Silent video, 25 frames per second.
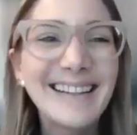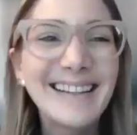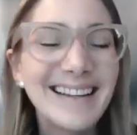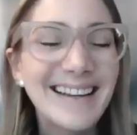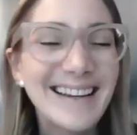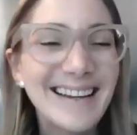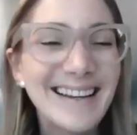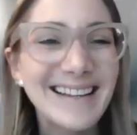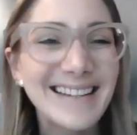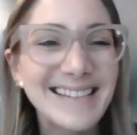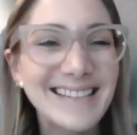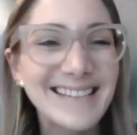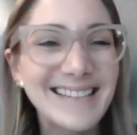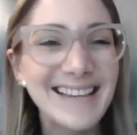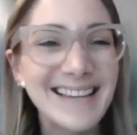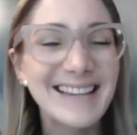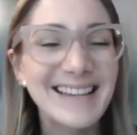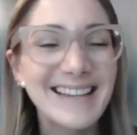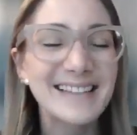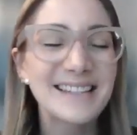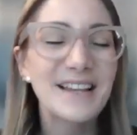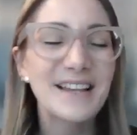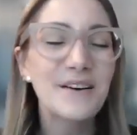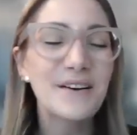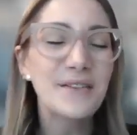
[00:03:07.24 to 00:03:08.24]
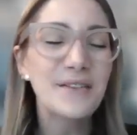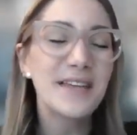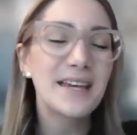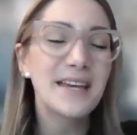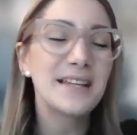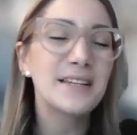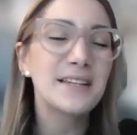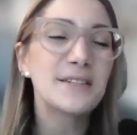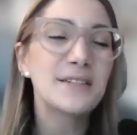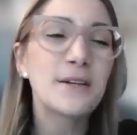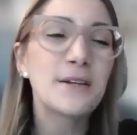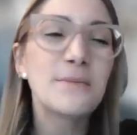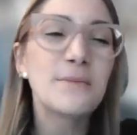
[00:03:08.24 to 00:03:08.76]
Yes. No,
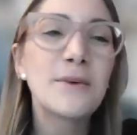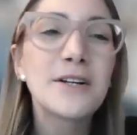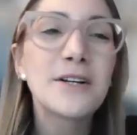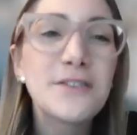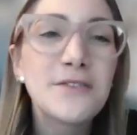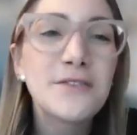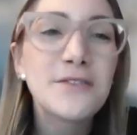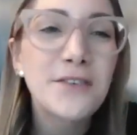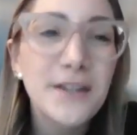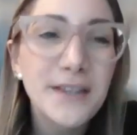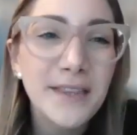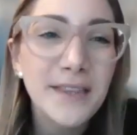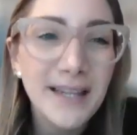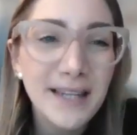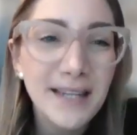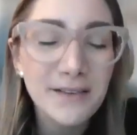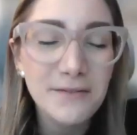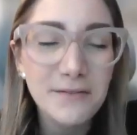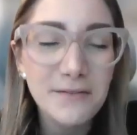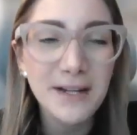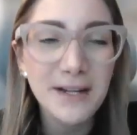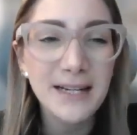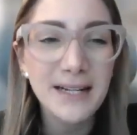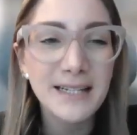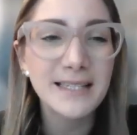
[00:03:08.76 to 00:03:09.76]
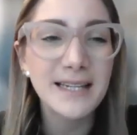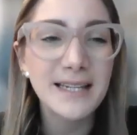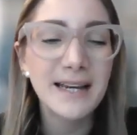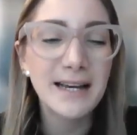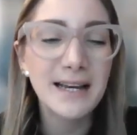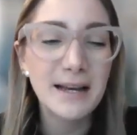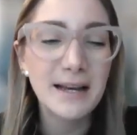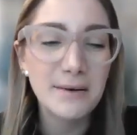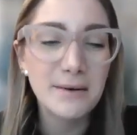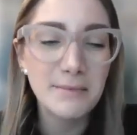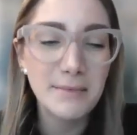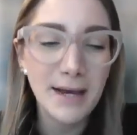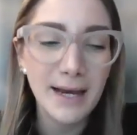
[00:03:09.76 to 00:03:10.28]
thank you so much for the invite,
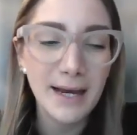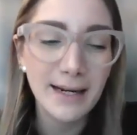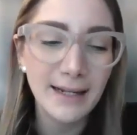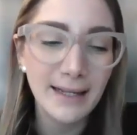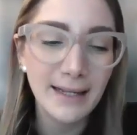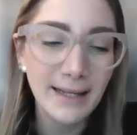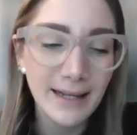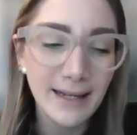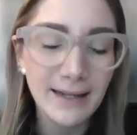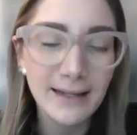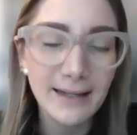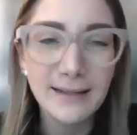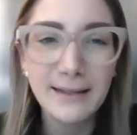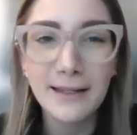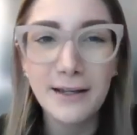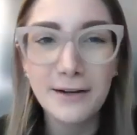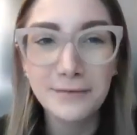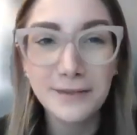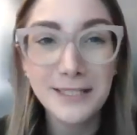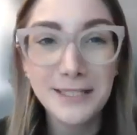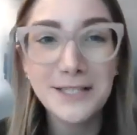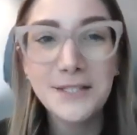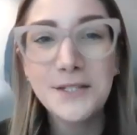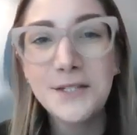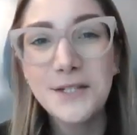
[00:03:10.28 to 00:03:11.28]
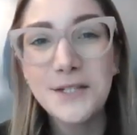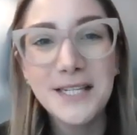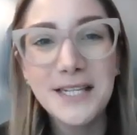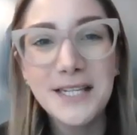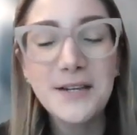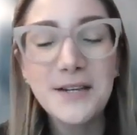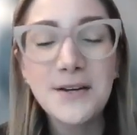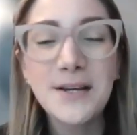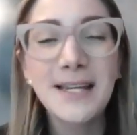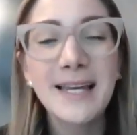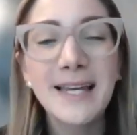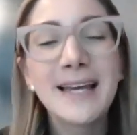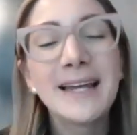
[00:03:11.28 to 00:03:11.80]
Maddie, and lovely to
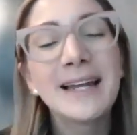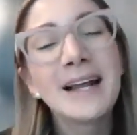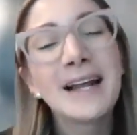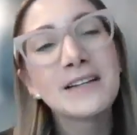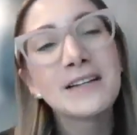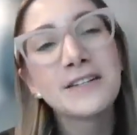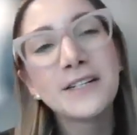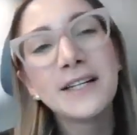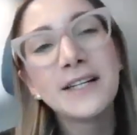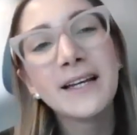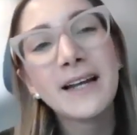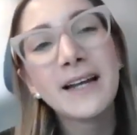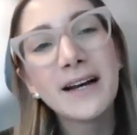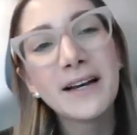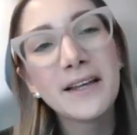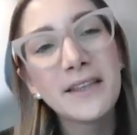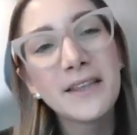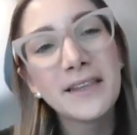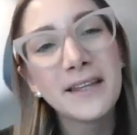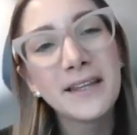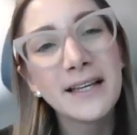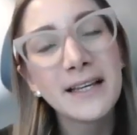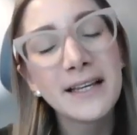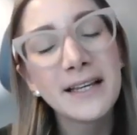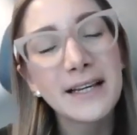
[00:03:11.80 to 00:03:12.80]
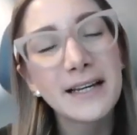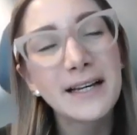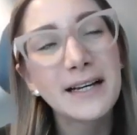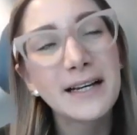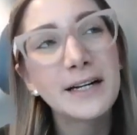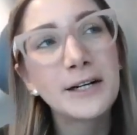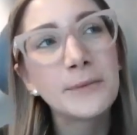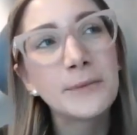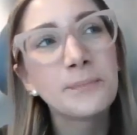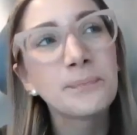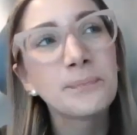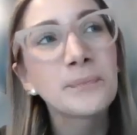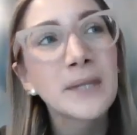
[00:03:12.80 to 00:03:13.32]
see you again, Ashley. I think
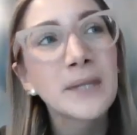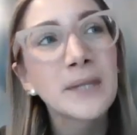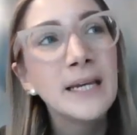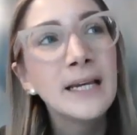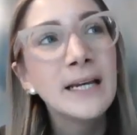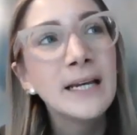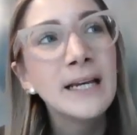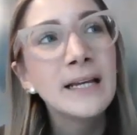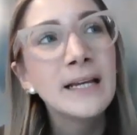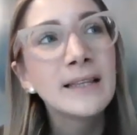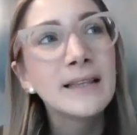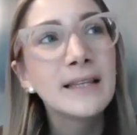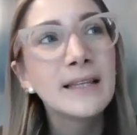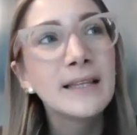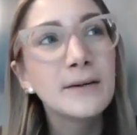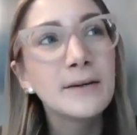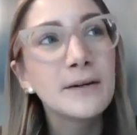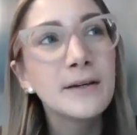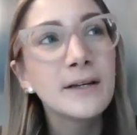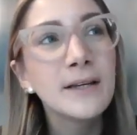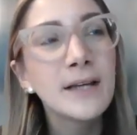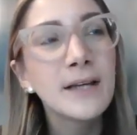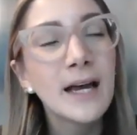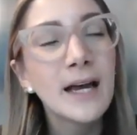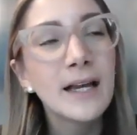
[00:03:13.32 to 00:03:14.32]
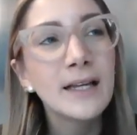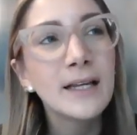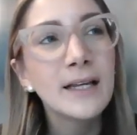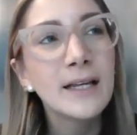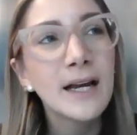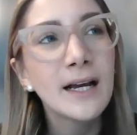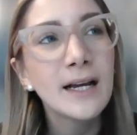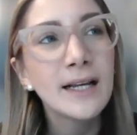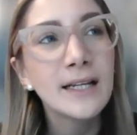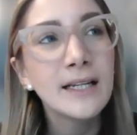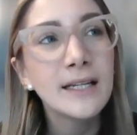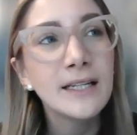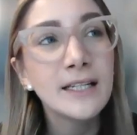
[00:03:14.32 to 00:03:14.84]

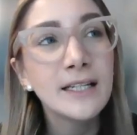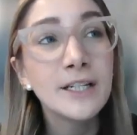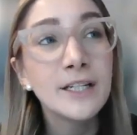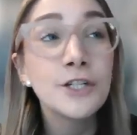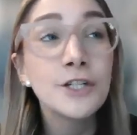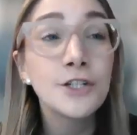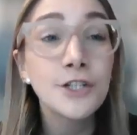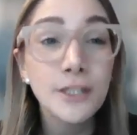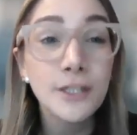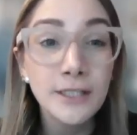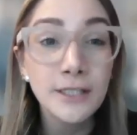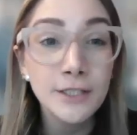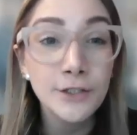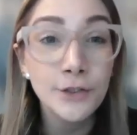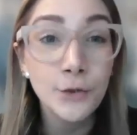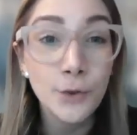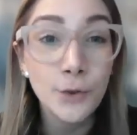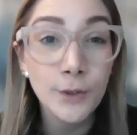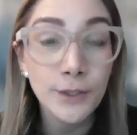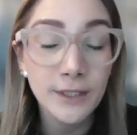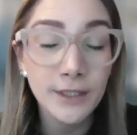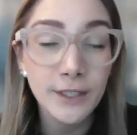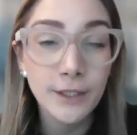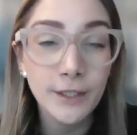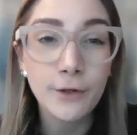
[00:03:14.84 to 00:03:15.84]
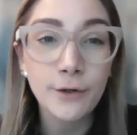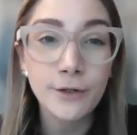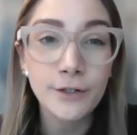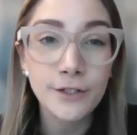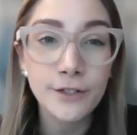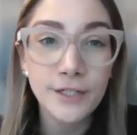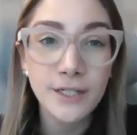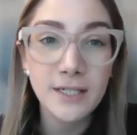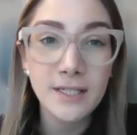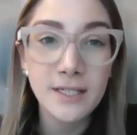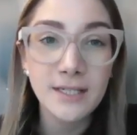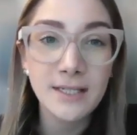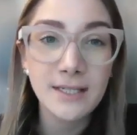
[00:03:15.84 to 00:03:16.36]
I initially joined the
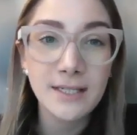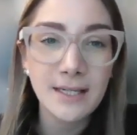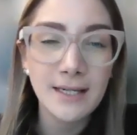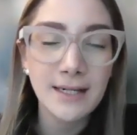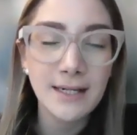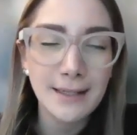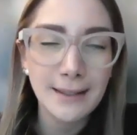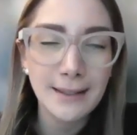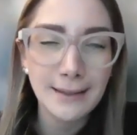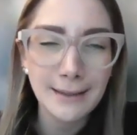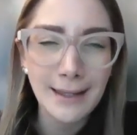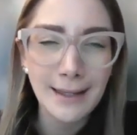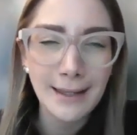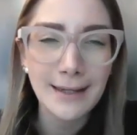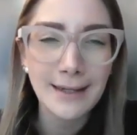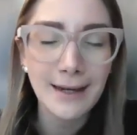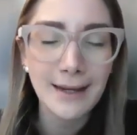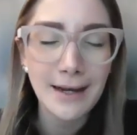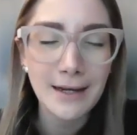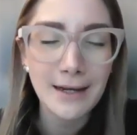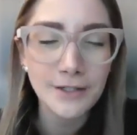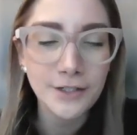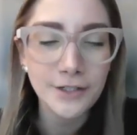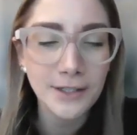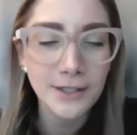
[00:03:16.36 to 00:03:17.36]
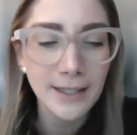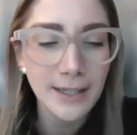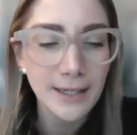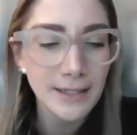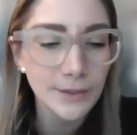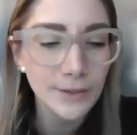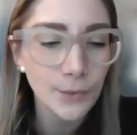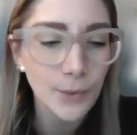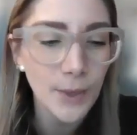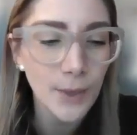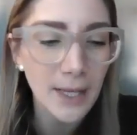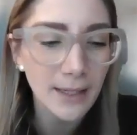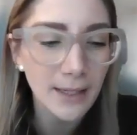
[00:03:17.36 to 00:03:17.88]
courses like Ashley
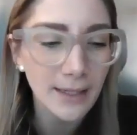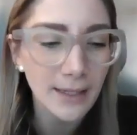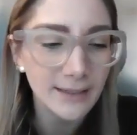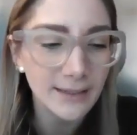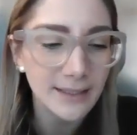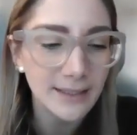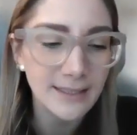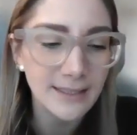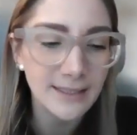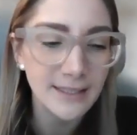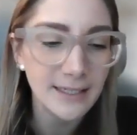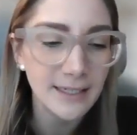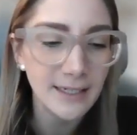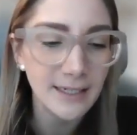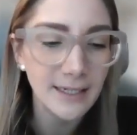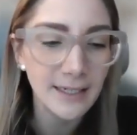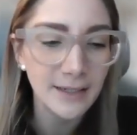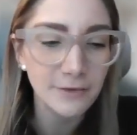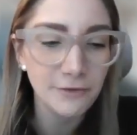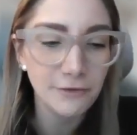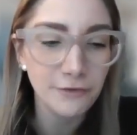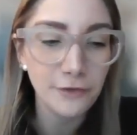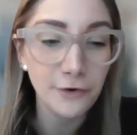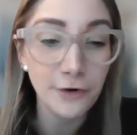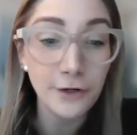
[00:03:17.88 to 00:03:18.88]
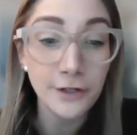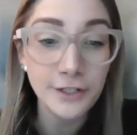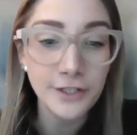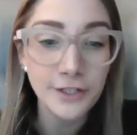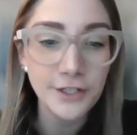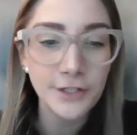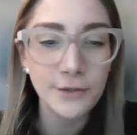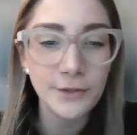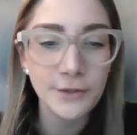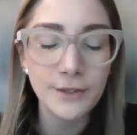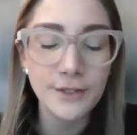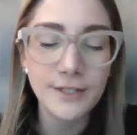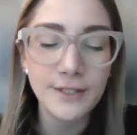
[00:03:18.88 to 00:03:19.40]
as well. I did the
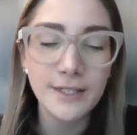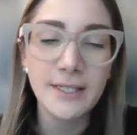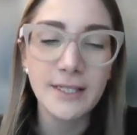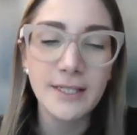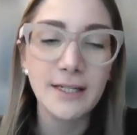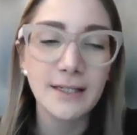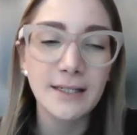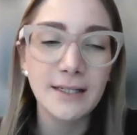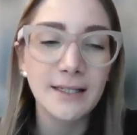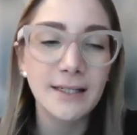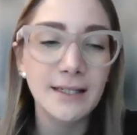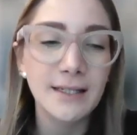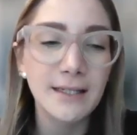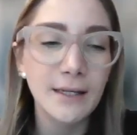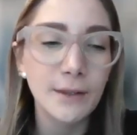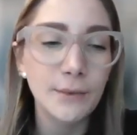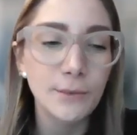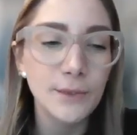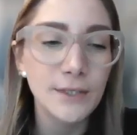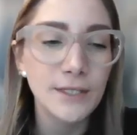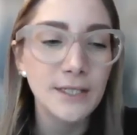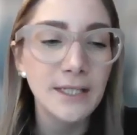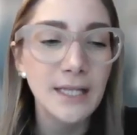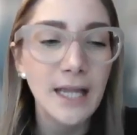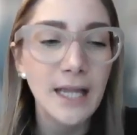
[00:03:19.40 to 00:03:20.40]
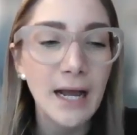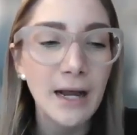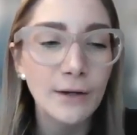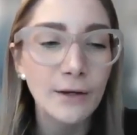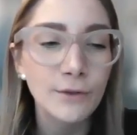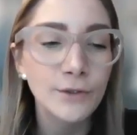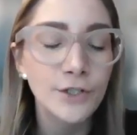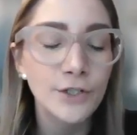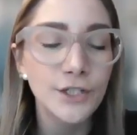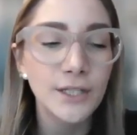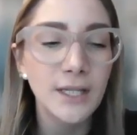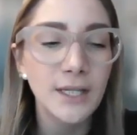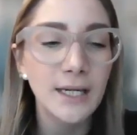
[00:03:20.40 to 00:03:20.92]
first course that was
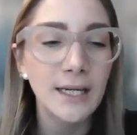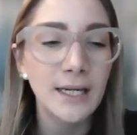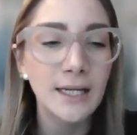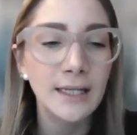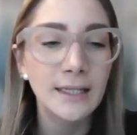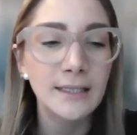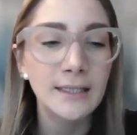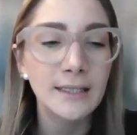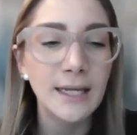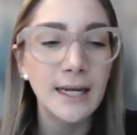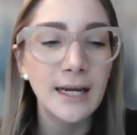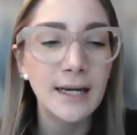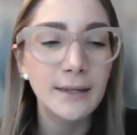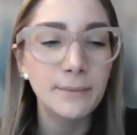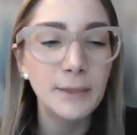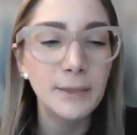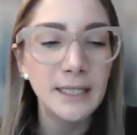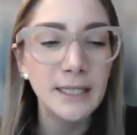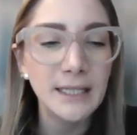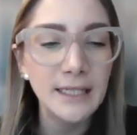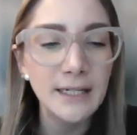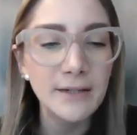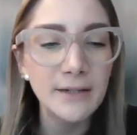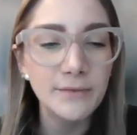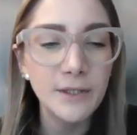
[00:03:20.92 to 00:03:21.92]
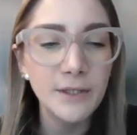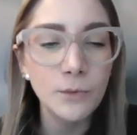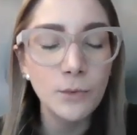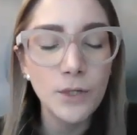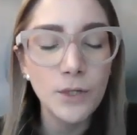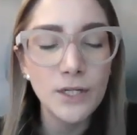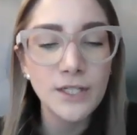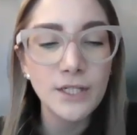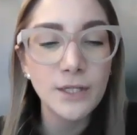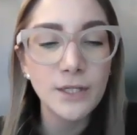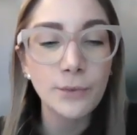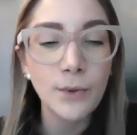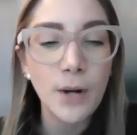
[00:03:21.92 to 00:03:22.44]
launched, and I believe it
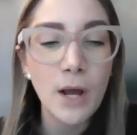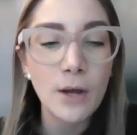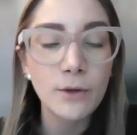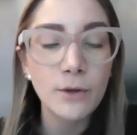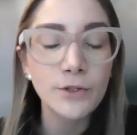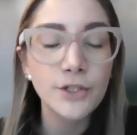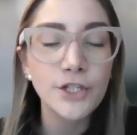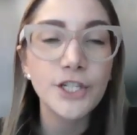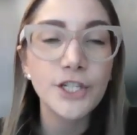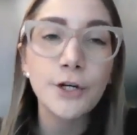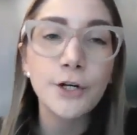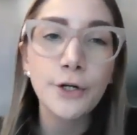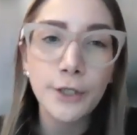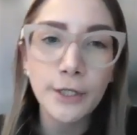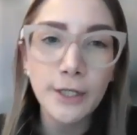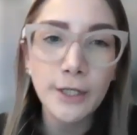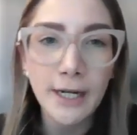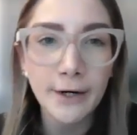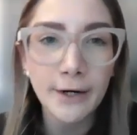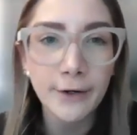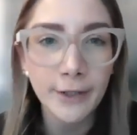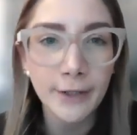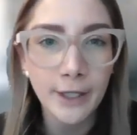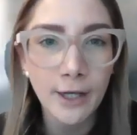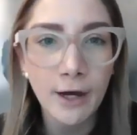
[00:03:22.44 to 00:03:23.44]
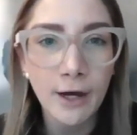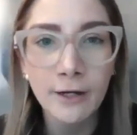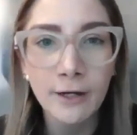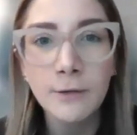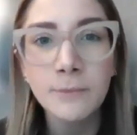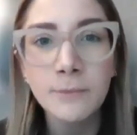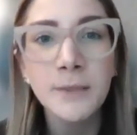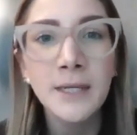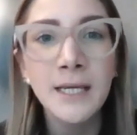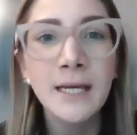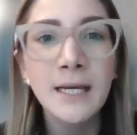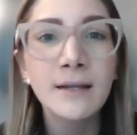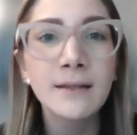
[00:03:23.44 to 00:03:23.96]
was around circular
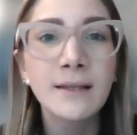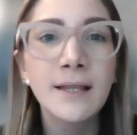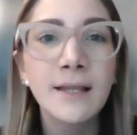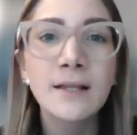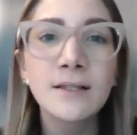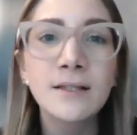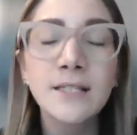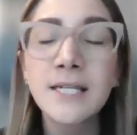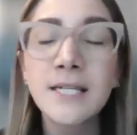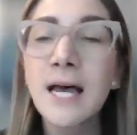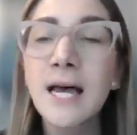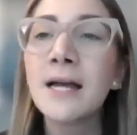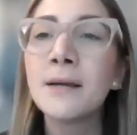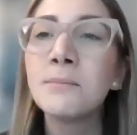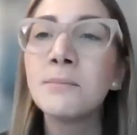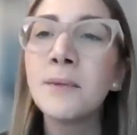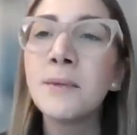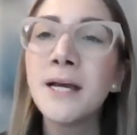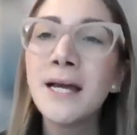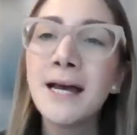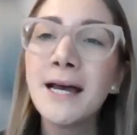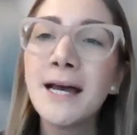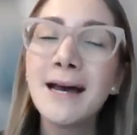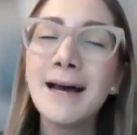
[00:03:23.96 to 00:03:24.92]
economy at that time.